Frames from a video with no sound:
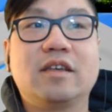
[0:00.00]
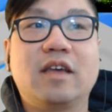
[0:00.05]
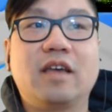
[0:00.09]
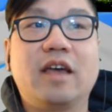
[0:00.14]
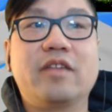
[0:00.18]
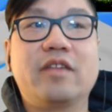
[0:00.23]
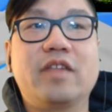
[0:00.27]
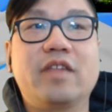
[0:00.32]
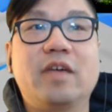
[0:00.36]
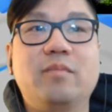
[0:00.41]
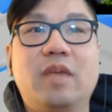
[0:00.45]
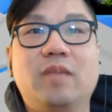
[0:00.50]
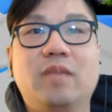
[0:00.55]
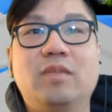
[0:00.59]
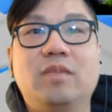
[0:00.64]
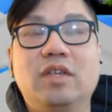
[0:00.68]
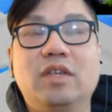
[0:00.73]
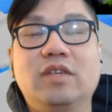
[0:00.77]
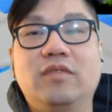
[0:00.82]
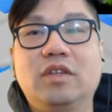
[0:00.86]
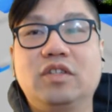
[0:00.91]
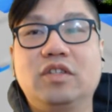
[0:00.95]
and then maybe
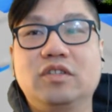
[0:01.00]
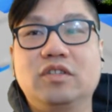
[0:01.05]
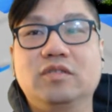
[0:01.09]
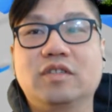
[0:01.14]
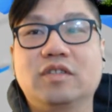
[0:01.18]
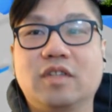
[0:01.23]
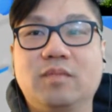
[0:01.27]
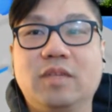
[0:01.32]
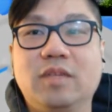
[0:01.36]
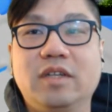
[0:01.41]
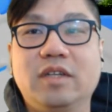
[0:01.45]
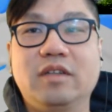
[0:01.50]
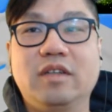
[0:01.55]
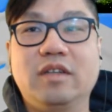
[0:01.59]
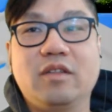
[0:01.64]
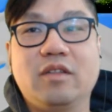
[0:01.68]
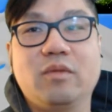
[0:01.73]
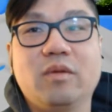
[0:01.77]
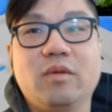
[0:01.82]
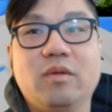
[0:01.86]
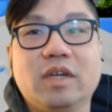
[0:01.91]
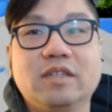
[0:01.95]
even use them in
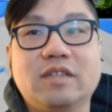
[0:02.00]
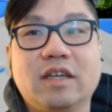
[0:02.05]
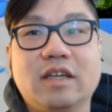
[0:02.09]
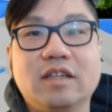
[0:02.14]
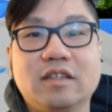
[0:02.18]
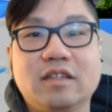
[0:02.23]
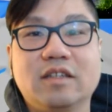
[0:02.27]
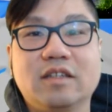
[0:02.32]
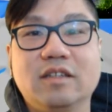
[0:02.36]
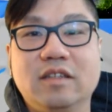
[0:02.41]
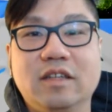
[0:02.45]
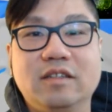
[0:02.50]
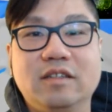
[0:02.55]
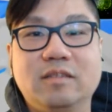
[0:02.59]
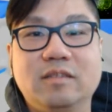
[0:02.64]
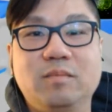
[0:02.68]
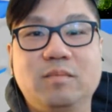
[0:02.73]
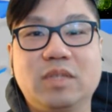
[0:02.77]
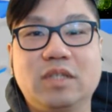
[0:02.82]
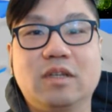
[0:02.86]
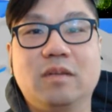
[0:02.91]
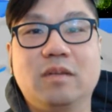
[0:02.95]
the ways that
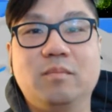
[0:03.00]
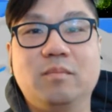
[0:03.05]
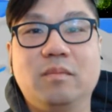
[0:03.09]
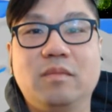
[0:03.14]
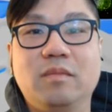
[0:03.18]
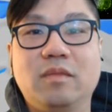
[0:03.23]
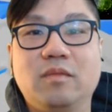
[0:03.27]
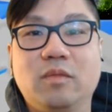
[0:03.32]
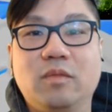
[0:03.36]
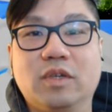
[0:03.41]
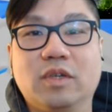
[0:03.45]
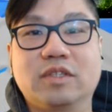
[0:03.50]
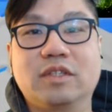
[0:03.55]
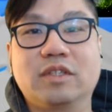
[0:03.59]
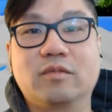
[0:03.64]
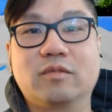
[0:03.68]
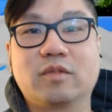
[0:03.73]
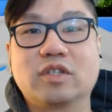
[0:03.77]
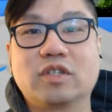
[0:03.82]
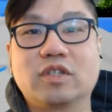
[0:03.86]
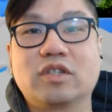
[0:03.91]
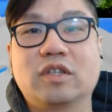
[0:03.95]
it wasn't
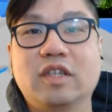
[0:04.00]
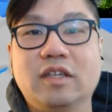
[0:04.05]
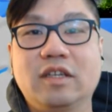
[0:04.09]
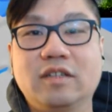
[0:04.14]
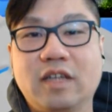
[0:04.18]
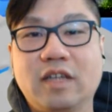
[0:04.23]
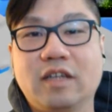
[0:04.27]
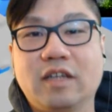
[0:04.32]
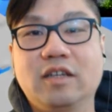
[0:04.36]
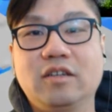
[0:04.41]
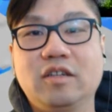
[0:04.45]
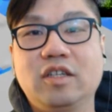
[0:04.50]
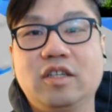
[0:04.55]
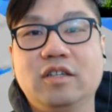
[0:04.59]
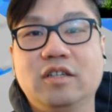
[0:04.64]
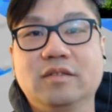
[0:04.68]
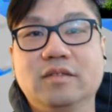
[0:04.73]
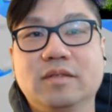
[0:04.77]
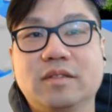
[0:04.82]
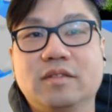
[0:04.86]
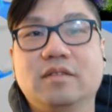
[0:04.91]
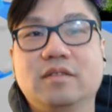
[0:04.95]
originally intended to
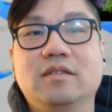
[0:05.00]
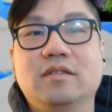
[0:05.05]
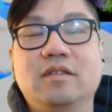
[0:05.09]
use.